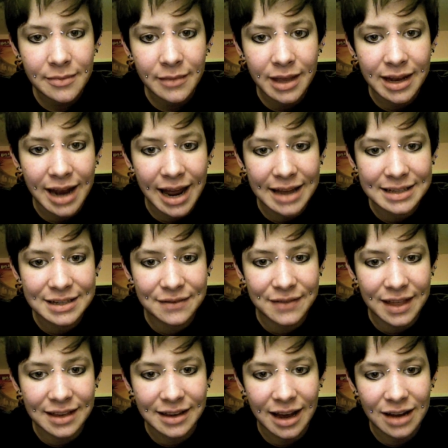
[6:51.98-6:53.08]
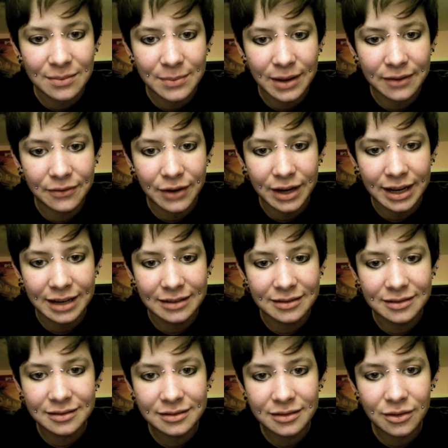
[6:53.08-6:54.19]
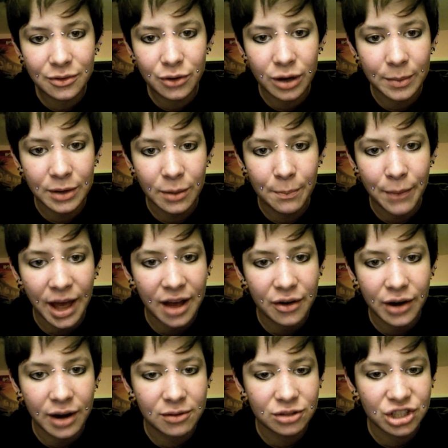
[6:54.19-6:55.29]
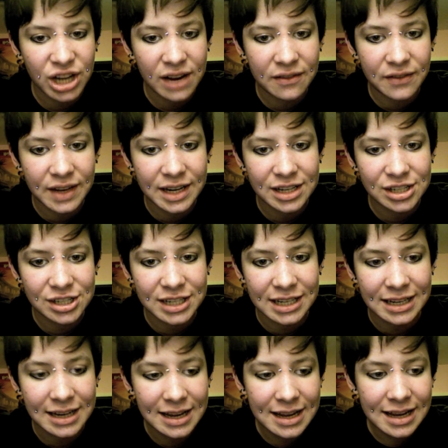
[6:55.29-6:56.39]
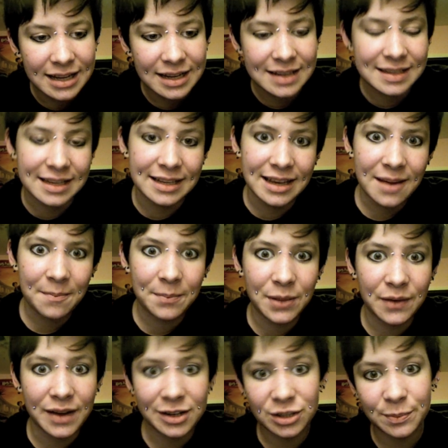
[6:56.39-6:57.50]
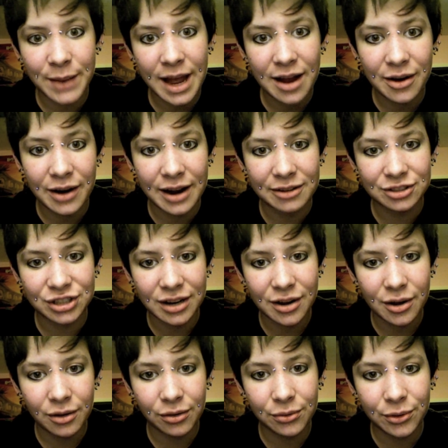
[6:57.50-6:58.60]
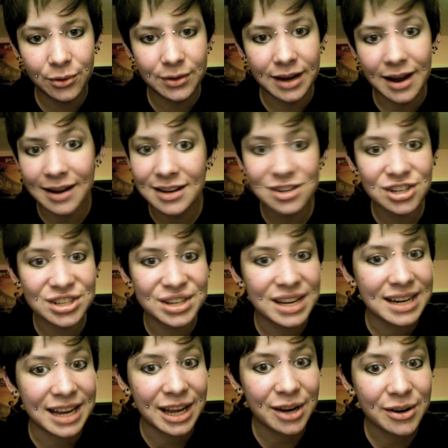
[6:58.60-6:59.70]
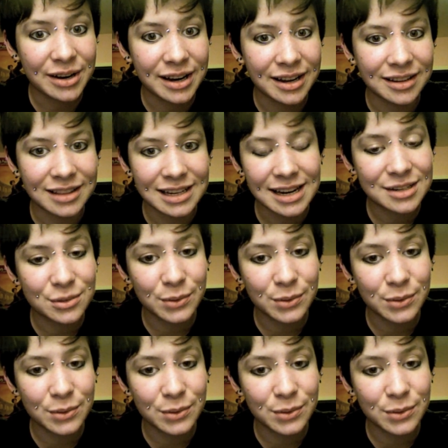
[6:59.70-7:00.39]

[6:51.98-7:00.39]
and asked if they'd gotten my frickin' criminal background check finished, and they said, "Yep, you got your background check all through, now you just need a hearing. The next